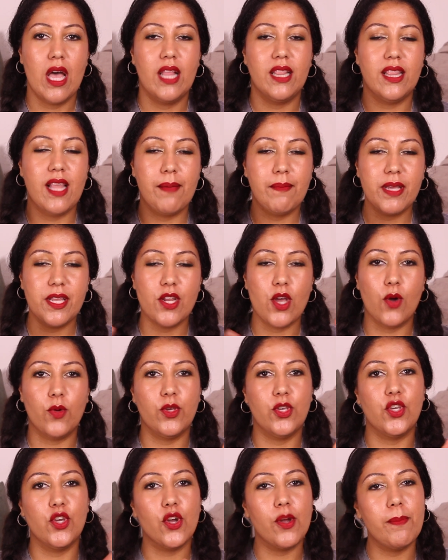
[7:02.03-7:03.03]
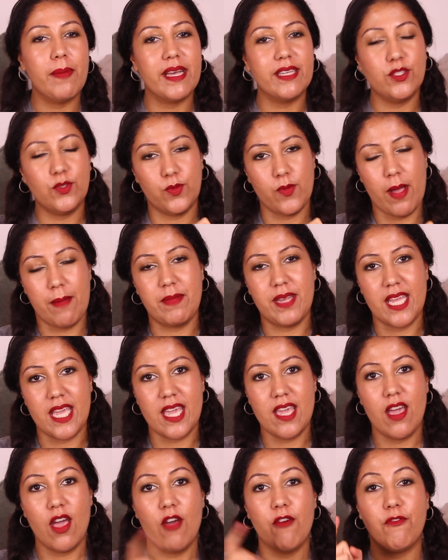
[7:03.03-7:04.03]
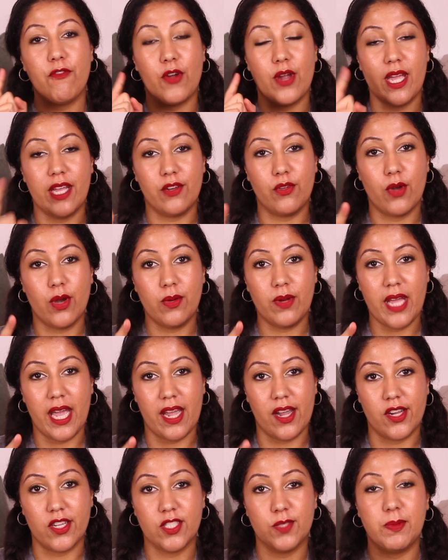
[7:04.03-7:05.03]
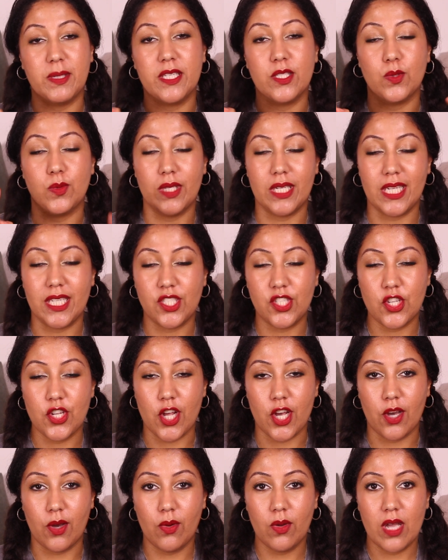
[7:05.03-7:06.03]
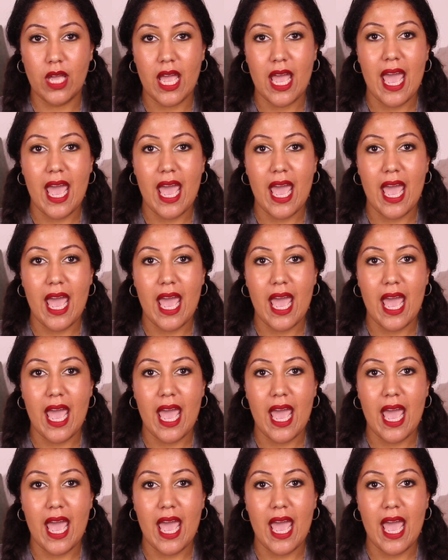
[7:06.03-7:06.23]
Let me know your best remedy for ingrown hairs, because we need to know.